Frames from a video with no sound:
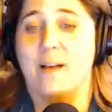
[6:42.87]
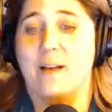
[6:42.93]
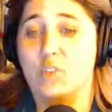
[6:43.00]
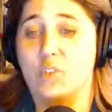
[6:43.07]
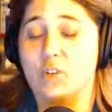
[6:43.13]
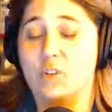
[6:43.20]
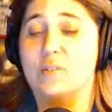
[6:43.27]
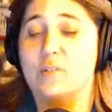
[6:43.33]

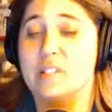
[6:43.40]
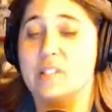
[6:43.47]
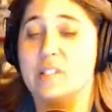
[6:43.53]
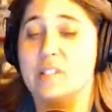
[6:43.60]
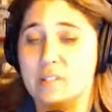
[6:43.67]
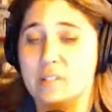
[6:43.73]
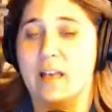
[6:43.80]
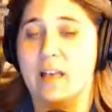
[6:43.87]
sure you
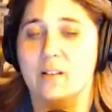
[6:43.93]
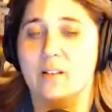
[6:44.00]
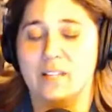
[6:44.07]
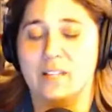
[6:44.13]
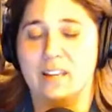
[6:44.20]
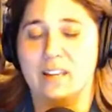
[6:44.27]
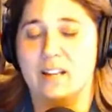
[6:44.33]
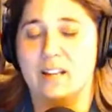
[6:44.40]
tell
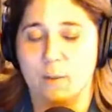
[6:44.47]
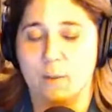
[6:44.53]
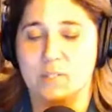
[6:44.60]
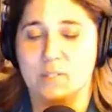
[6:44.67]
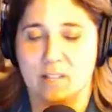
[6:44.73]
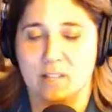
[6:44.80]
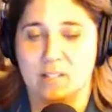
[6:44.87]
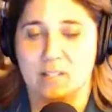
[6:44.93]
in a couple
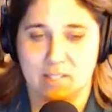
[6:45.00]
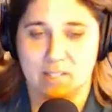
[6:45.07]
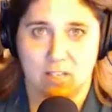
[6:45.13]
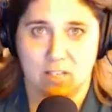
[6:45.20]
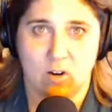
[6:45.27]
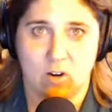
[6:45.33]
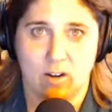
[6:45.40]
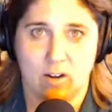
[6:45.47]
sentences, tell
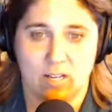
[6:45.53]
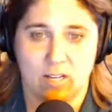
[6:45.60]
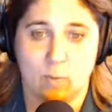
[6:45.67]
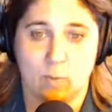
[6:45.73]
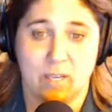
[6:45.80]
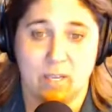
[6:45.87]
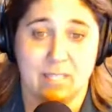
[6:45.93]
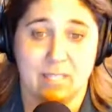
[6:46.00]
our audience,
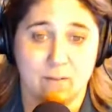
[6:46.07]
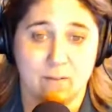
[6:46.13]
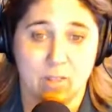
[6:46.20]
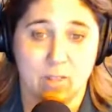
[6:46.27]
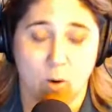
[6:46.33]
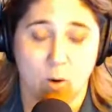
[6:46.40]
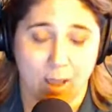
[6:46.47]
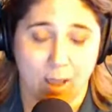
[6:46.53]
because even though
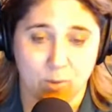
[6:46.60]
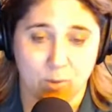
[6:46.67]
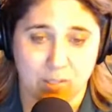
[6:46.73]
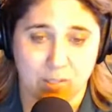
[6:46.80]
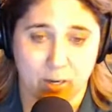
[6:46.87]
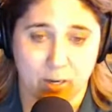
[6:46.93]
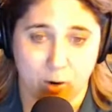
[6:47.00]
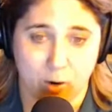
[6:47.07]
I will sit
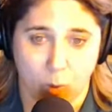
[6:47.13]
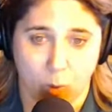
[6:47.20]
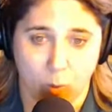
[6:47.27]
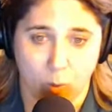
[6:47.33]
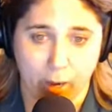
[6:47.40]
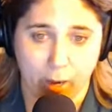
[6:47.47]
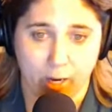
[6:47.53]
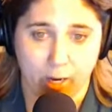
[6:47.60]
here and go, oh
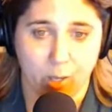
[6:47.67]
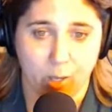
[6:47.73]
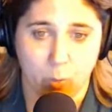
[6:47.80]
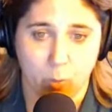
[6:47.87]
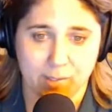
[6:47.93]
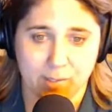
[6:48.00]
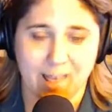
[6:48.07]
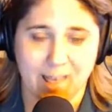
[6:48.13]
my God, what's
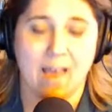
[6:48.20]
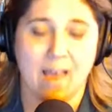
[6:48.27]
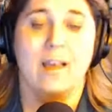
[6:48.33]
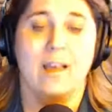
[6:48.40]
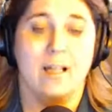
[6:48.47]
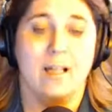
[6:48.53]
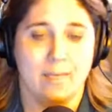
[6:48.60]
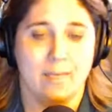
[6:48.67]
that?
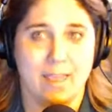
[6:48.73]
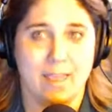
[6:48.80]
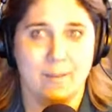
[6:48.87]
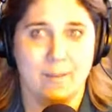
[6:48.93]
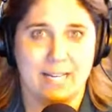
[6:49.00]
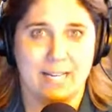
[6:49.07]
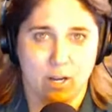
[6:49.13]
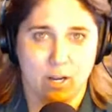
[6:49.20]
They
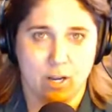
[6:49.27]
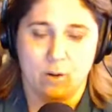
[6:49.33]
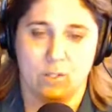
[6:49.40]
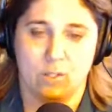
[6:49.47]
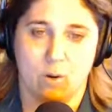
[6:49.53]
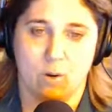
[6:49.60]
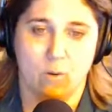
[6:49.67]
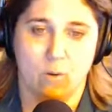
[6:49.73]
might know, so
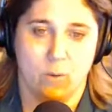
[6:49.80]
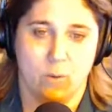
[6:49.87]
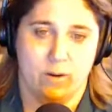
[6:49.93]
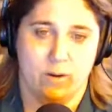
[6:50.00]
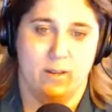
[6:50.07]
go for it.